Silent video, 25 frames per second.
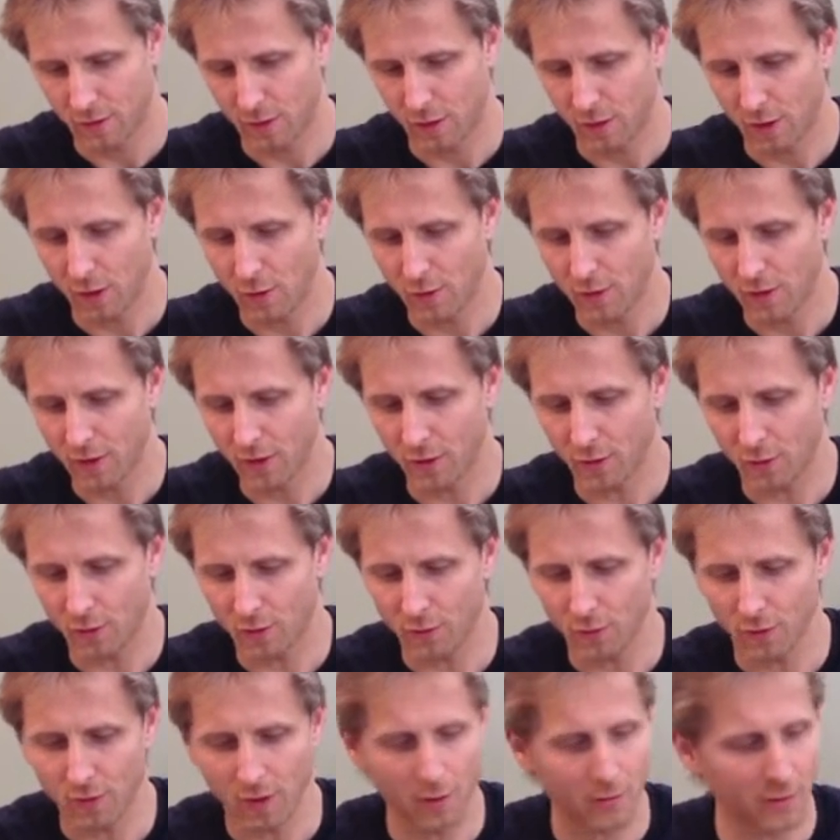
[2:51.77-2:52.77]
coconut
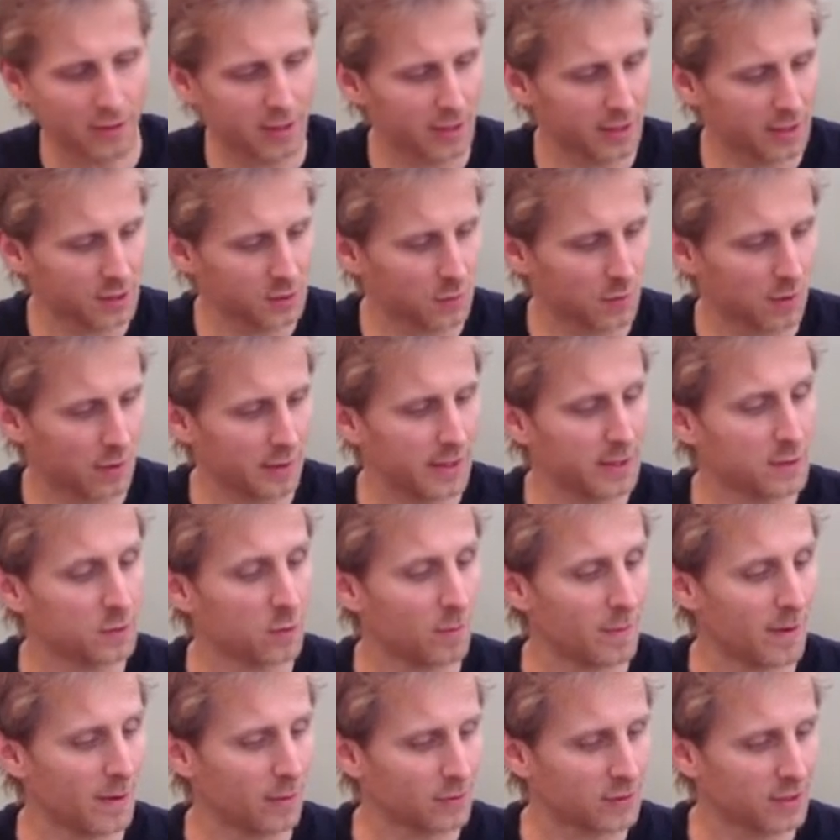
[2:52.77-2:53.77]
oil going in as well. These all
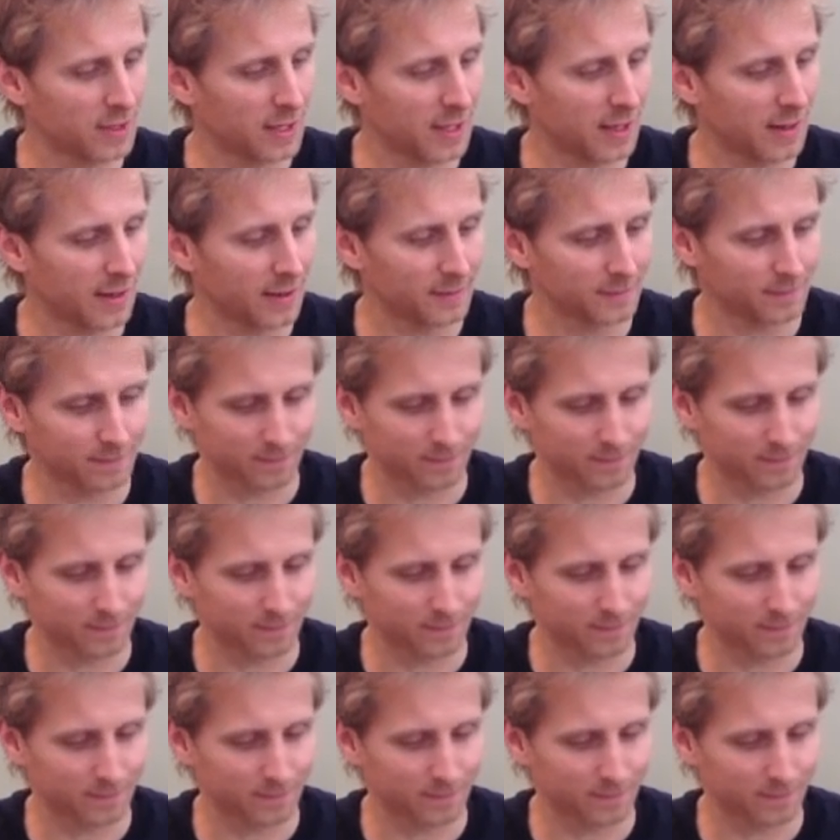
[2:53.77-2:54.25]
melt together.